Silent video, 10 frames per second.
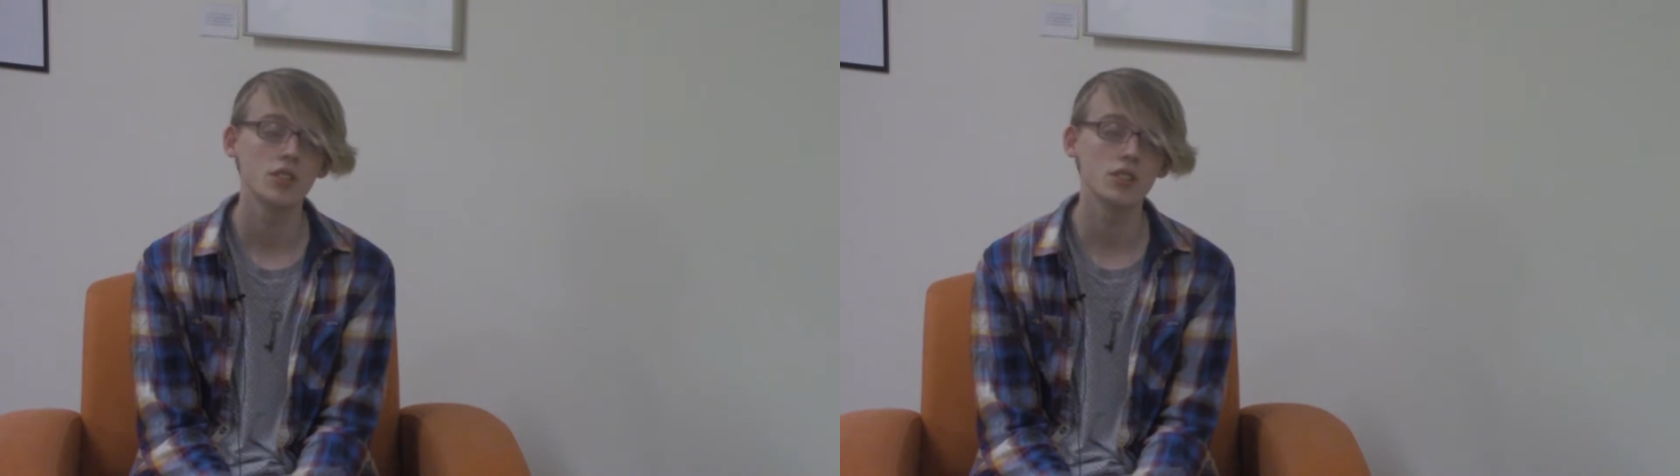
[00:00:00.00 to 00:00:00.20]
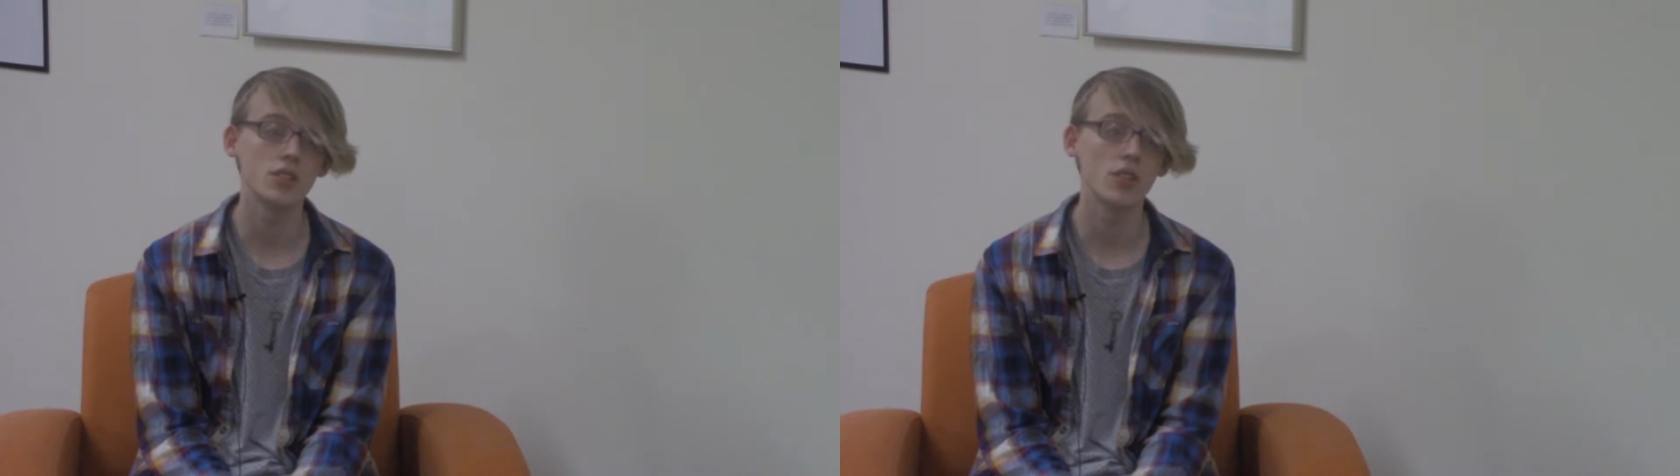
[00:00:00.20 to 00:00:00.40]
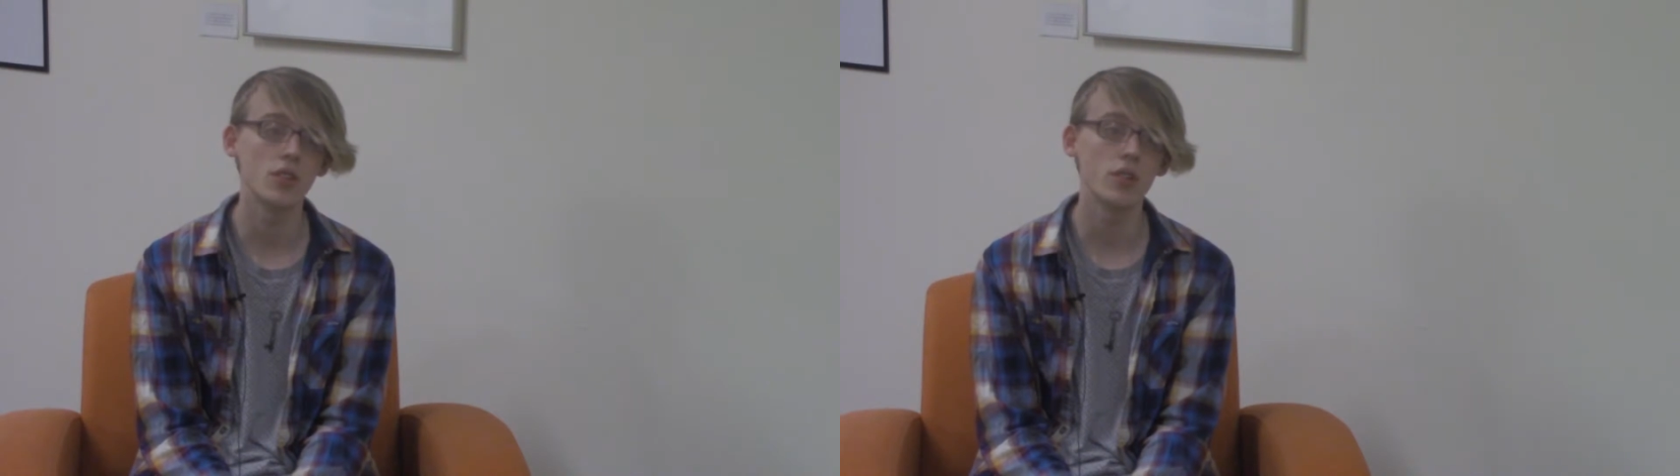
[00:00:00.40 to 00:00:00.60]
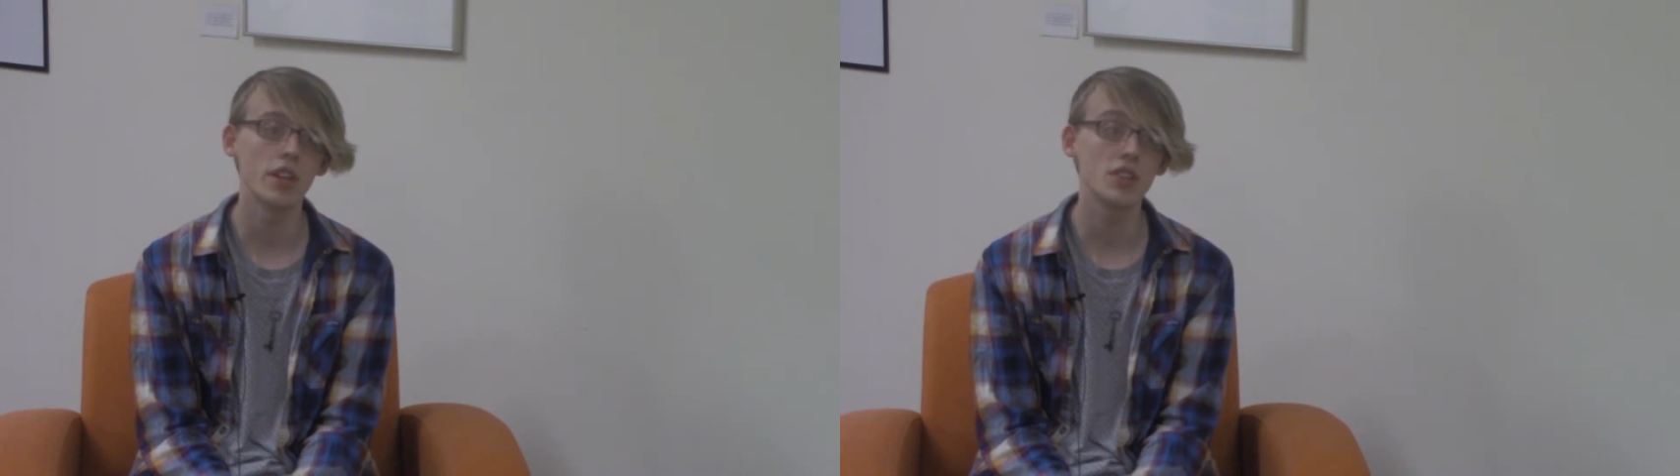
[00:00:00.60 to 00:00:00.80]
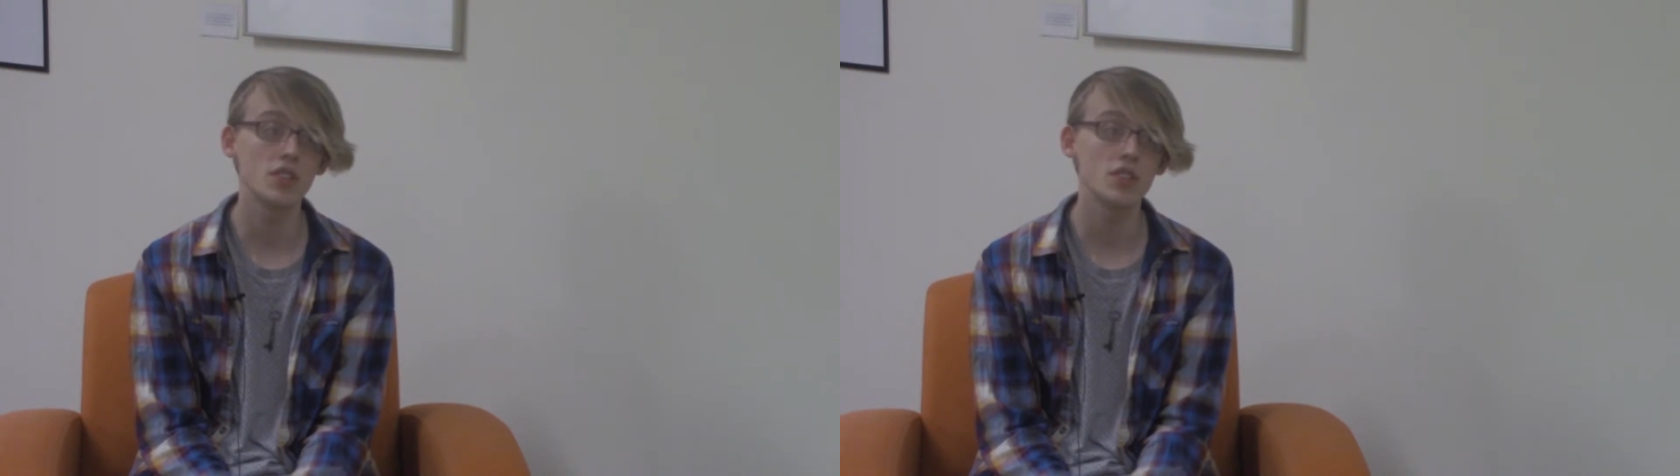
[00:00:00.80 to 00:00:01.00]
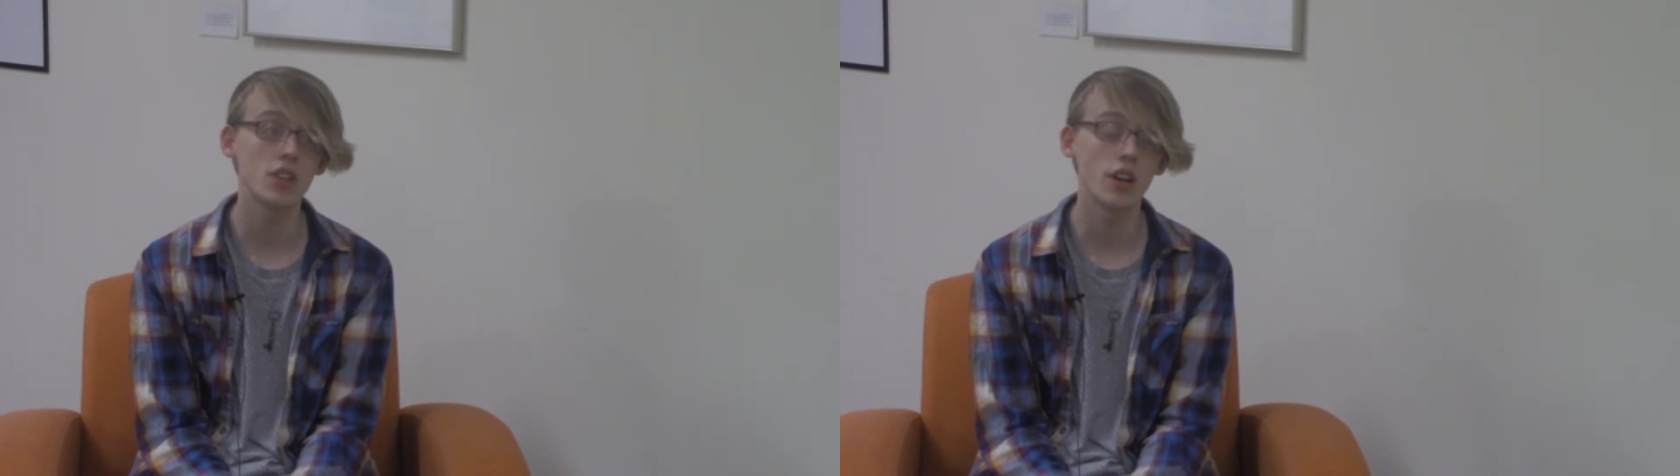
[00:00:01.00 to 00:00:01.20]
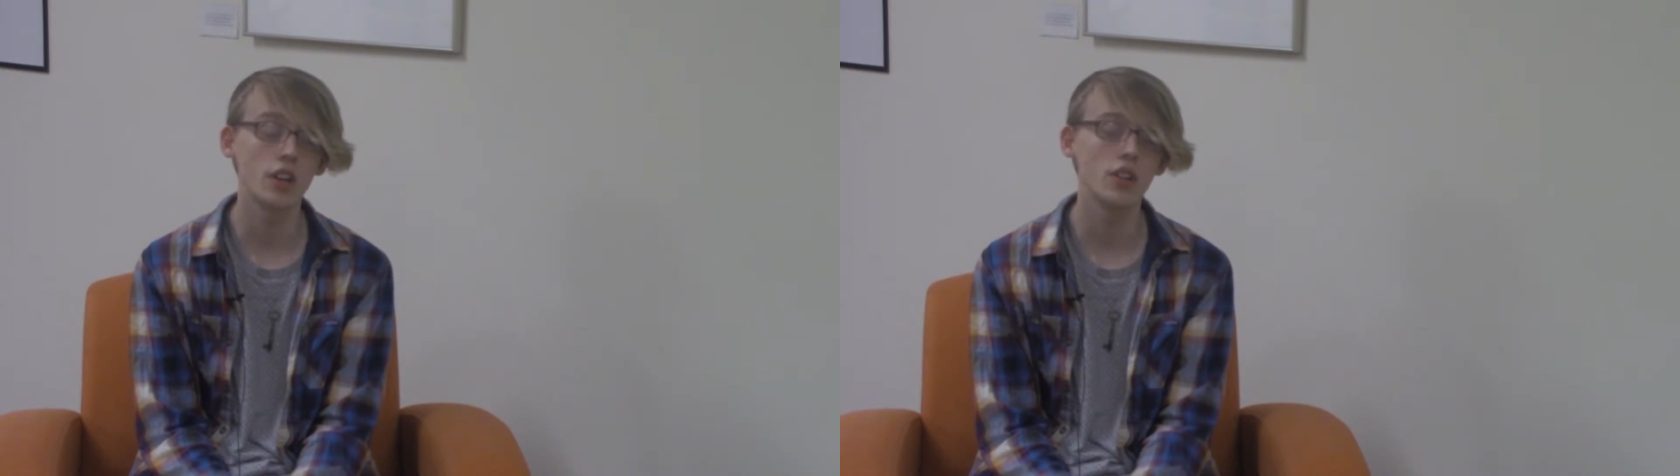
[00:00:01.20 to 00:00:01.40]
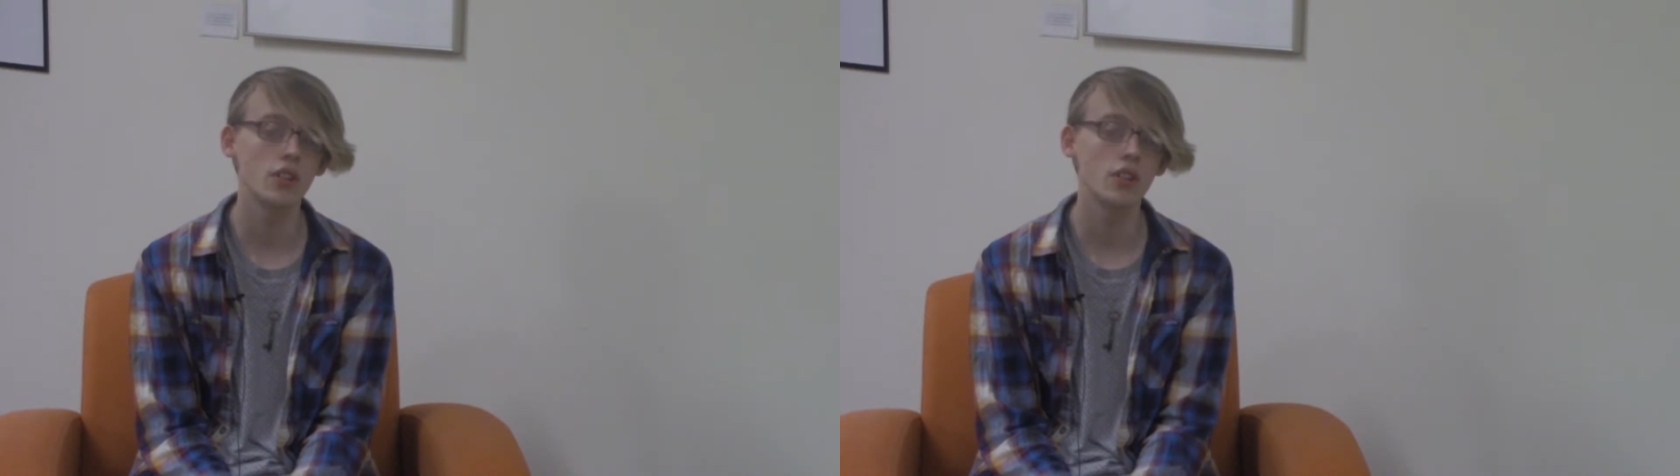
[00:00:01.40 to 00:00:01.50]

So it's a